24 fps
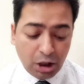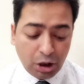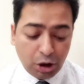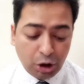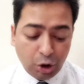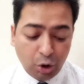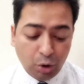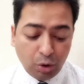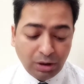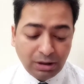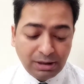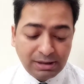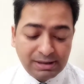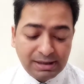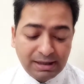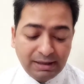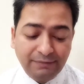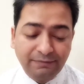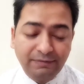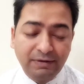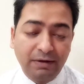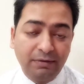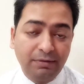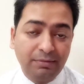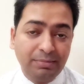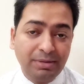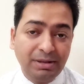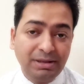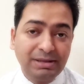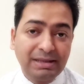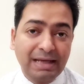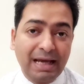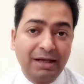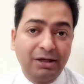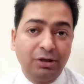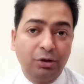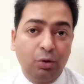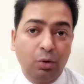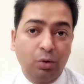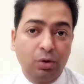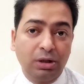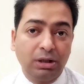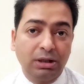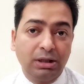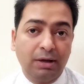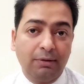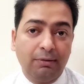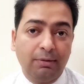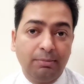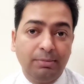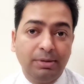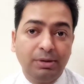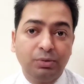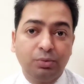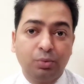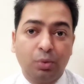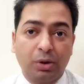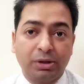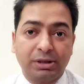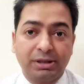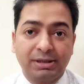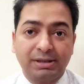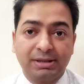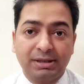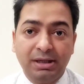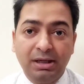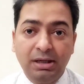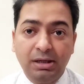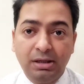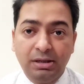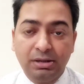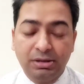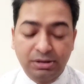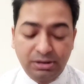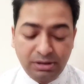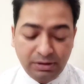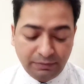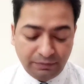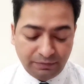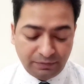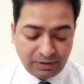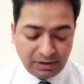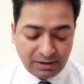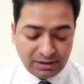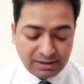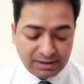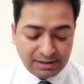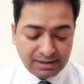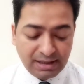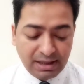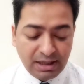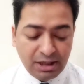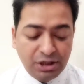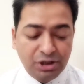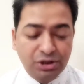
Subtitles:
local self-government and local government. What is the difference?